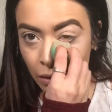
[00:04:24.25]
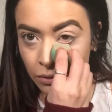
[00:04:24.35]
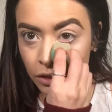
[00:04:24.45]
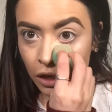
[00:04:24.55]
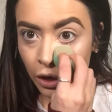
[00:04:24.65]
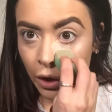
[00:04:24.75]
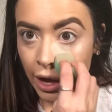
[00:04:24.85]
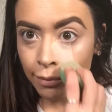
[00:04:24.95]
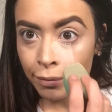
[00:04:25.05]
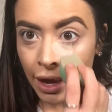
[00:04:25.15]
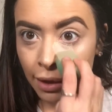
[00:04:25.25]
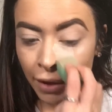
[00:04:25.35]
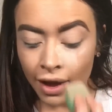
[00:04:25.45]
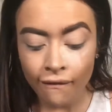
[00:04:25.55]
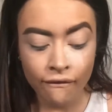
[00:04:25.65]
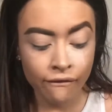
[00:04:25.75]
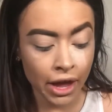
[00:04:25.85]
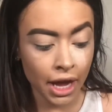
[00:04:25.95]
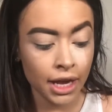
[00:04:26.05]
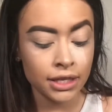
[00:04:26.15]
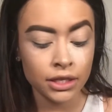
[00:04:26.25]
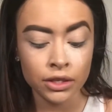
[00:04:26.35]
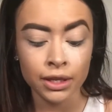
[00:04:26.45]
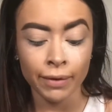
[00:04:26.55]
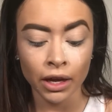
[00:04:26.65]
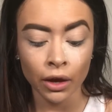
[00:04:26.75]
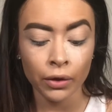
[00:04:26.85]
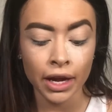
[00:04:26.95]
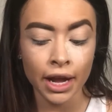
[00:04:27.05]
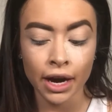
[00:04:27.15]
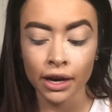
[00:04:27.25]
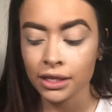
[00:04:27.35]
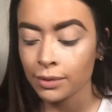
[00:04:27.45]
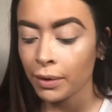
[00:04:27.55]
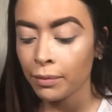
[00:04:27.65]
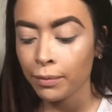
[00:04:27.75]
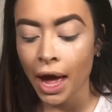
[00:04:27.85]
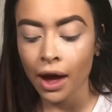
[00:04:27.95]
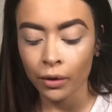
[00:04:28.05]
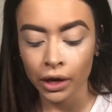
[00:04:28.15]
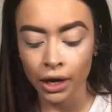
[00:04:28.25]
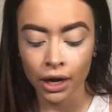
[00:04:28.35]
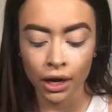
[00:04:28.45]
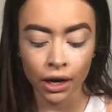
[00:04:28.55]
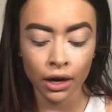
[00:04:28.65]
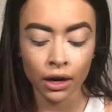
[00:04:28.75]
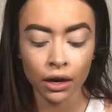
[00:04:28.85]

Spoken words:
I'm just gonna go ahead and bake my face using my Coty Airspun powder.